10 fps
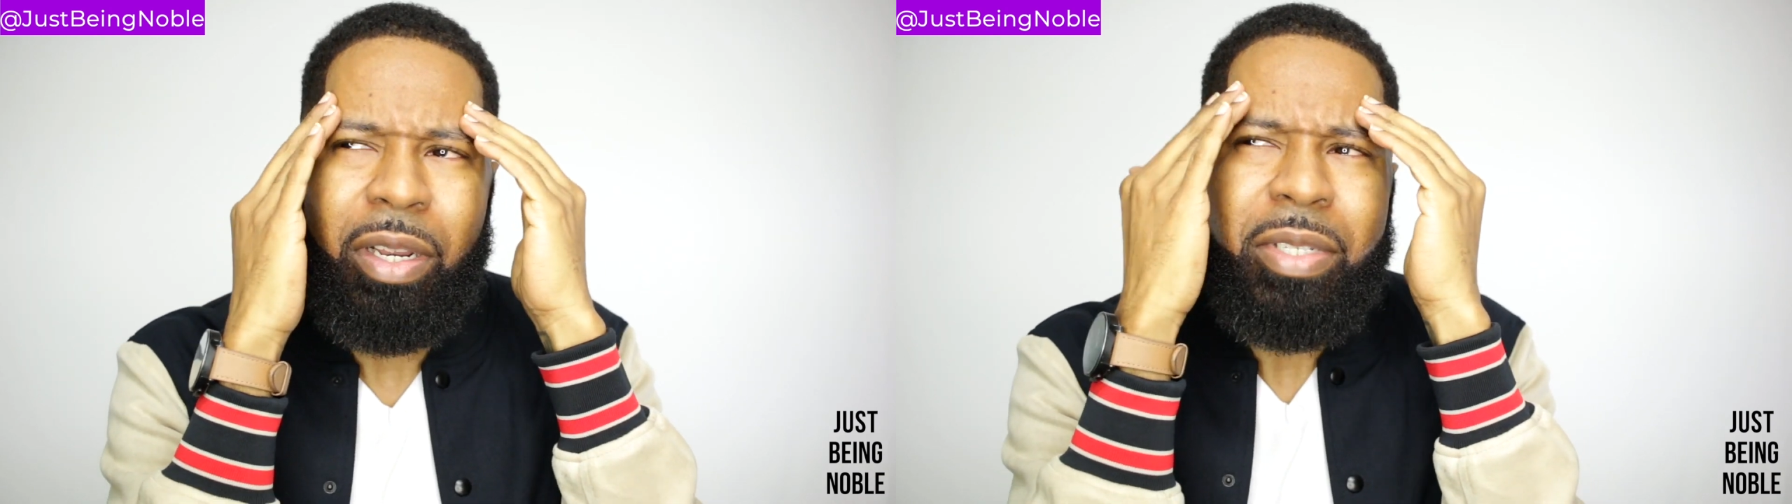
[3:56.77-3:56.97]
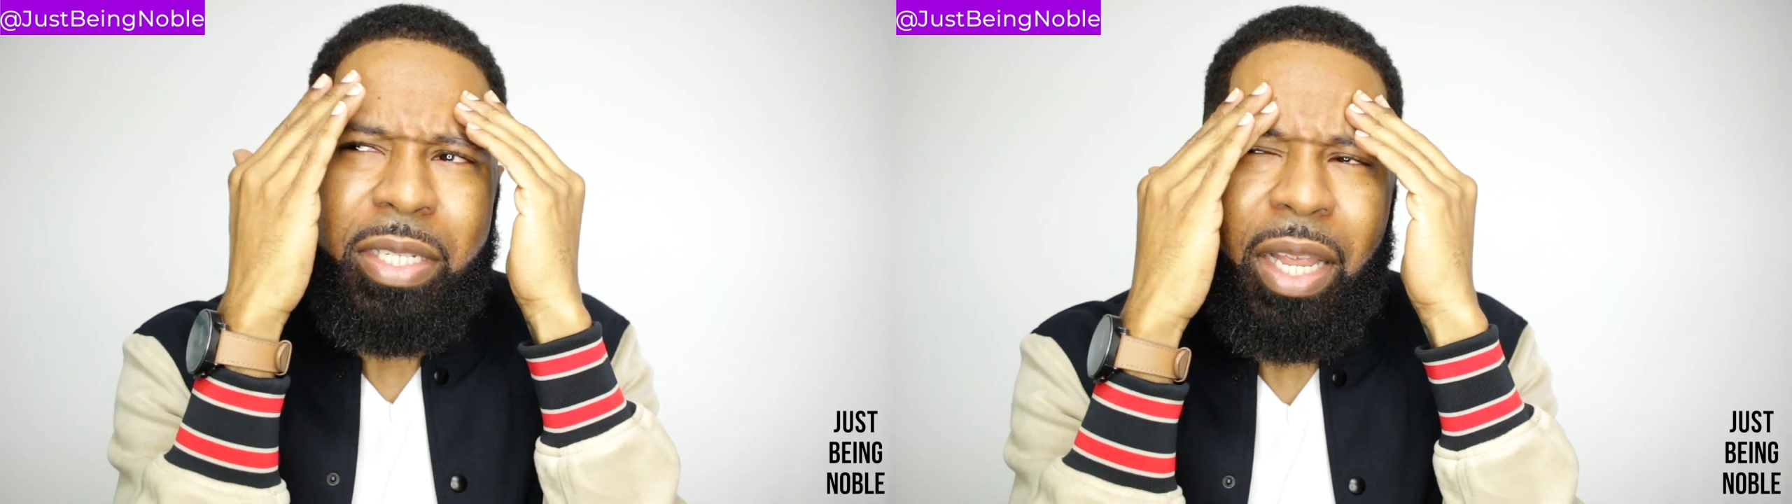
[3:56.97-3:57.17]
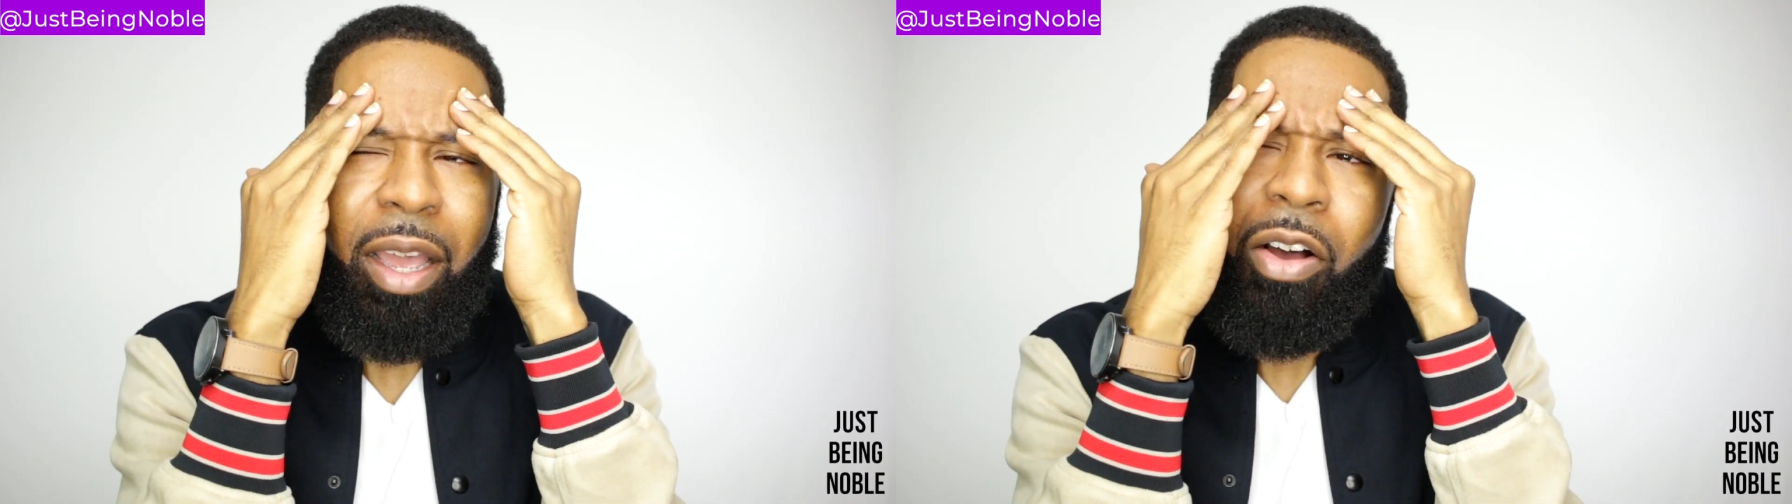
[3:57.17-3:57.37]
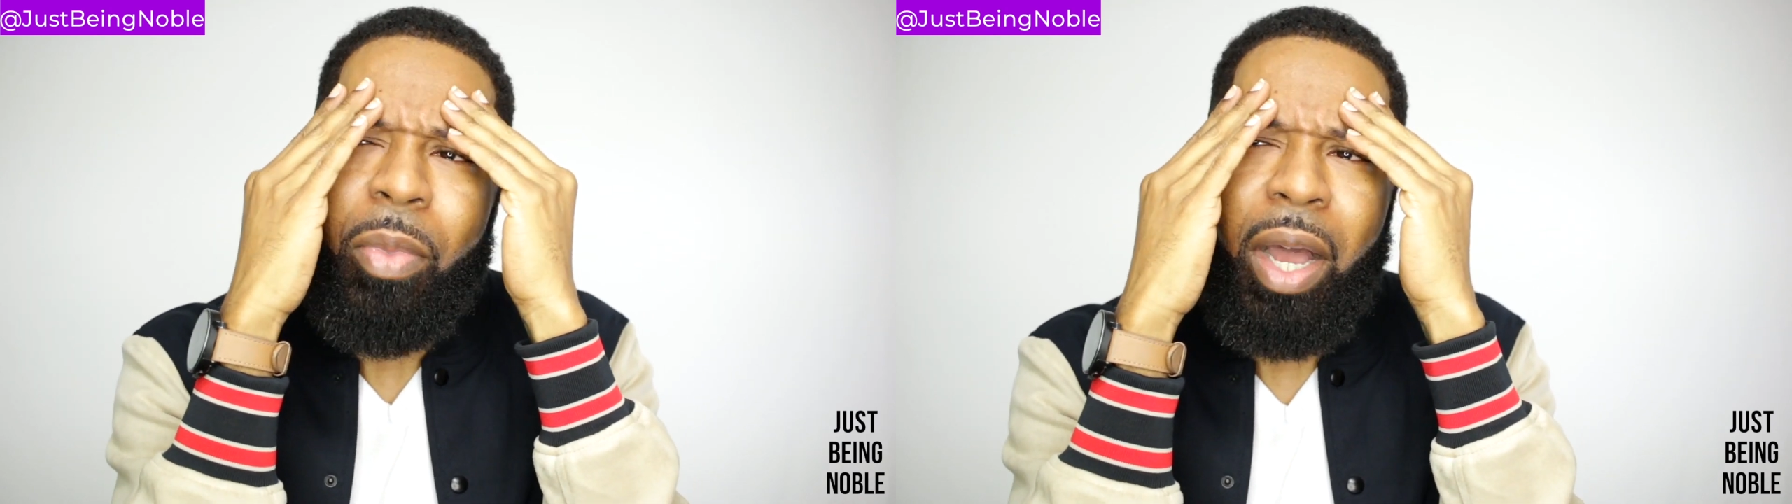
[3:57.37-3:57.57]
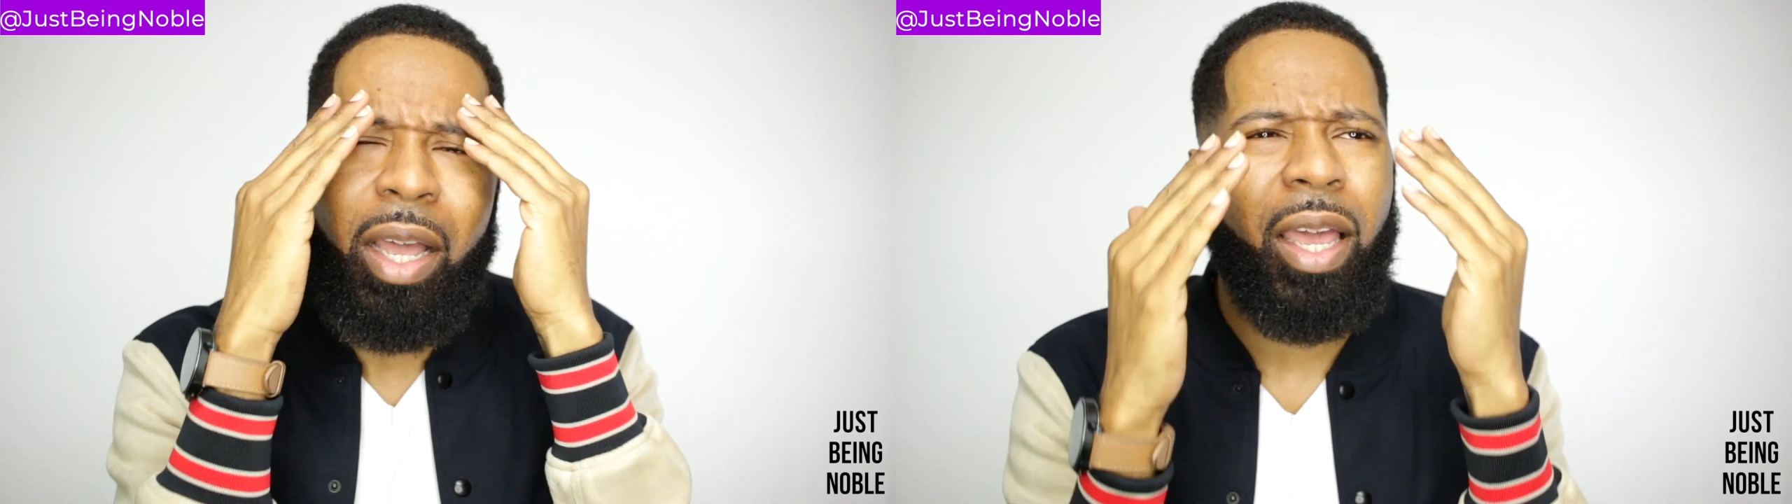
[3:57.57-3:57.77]
I'm just like,
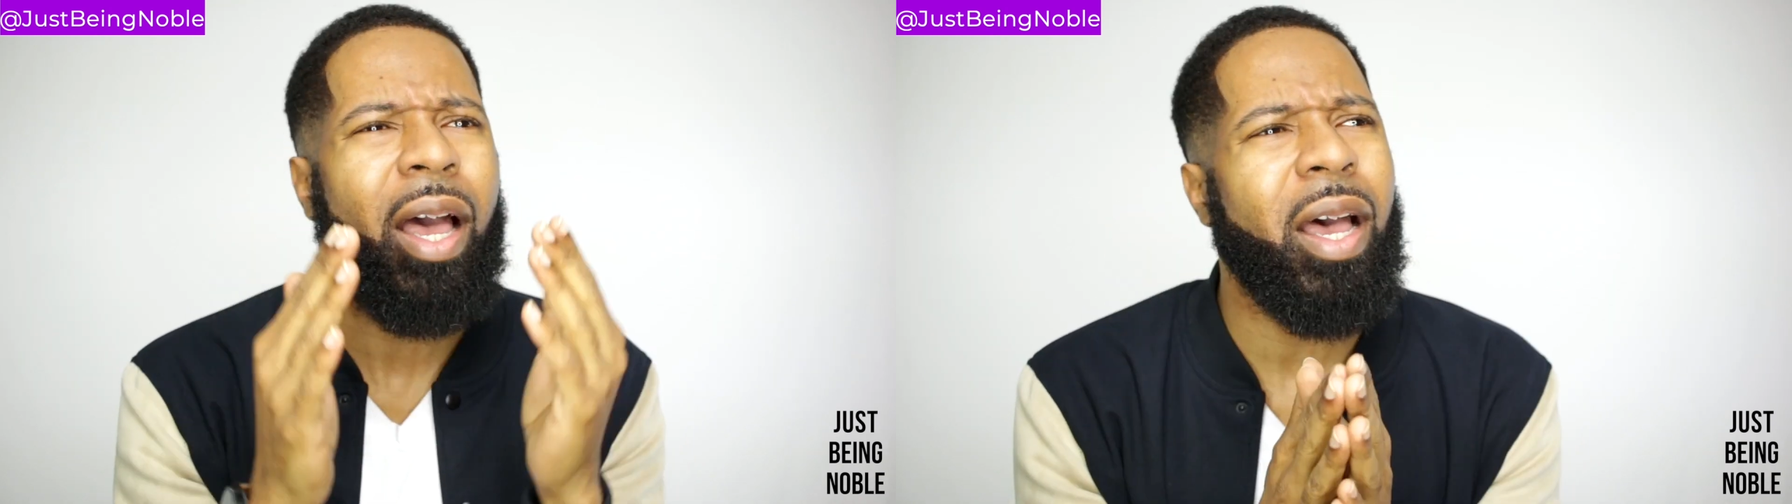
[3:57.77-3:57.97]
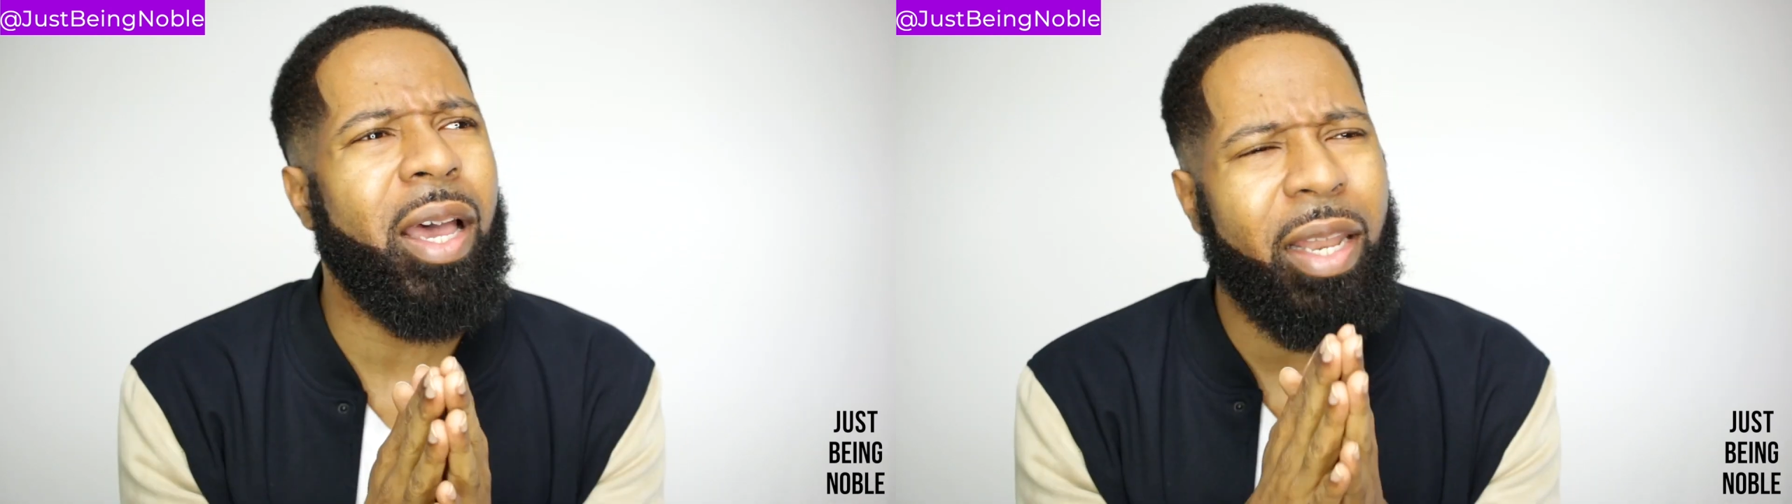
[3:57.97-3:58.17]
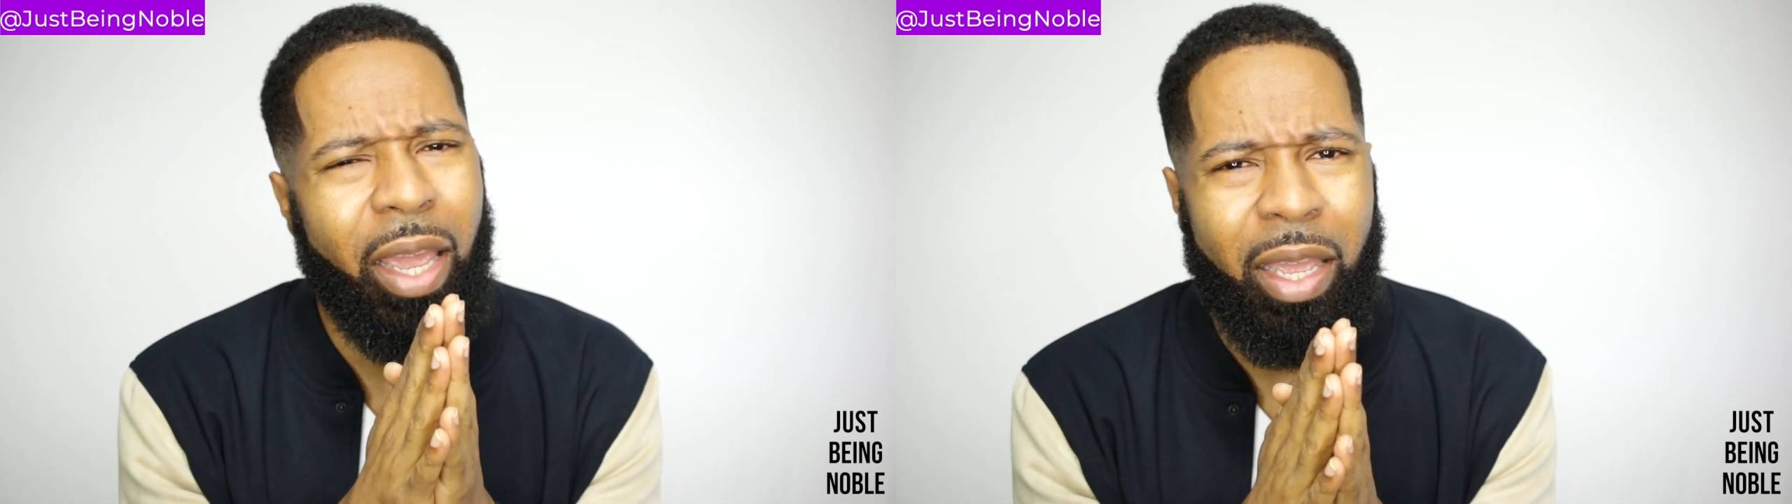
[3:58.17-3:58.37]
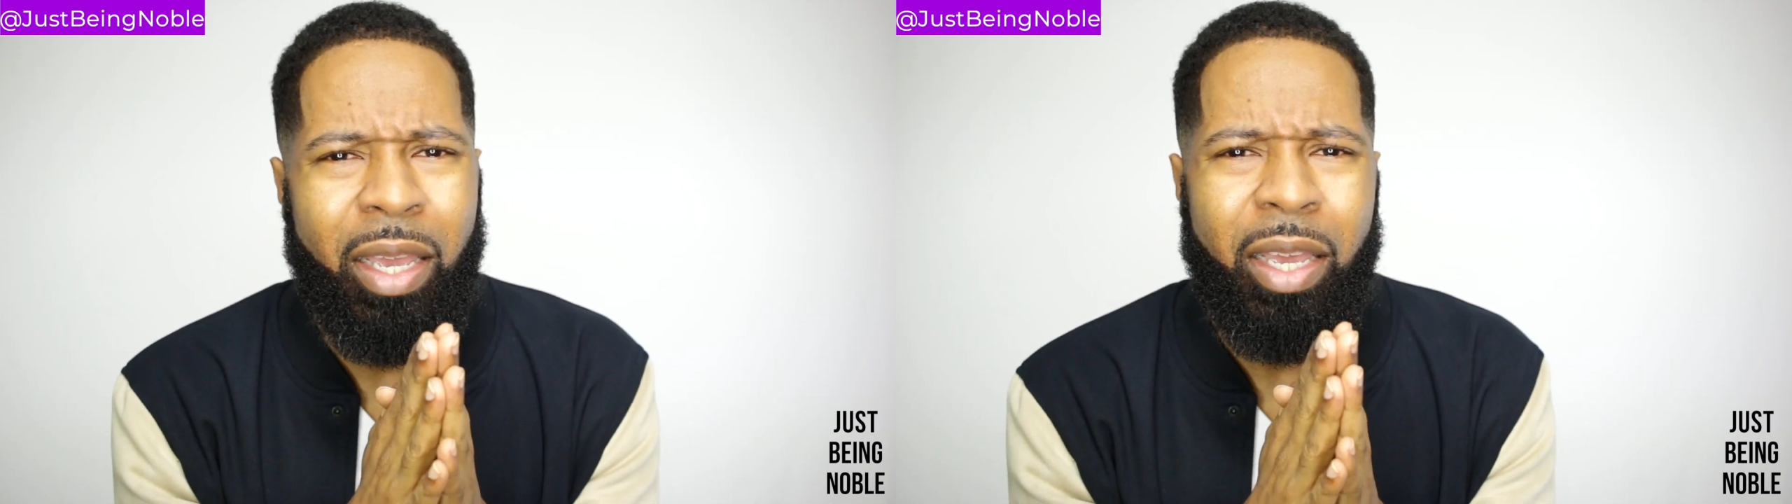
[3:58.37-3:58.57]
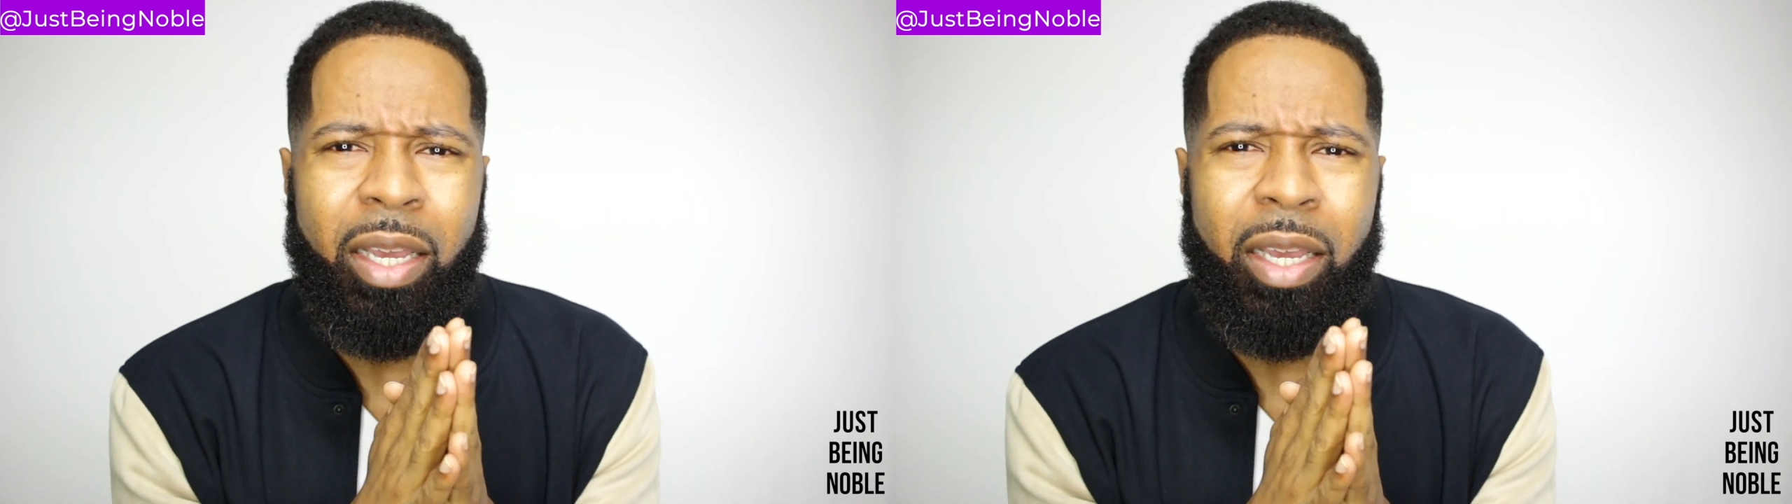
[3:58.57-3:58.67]
oh my God. Like,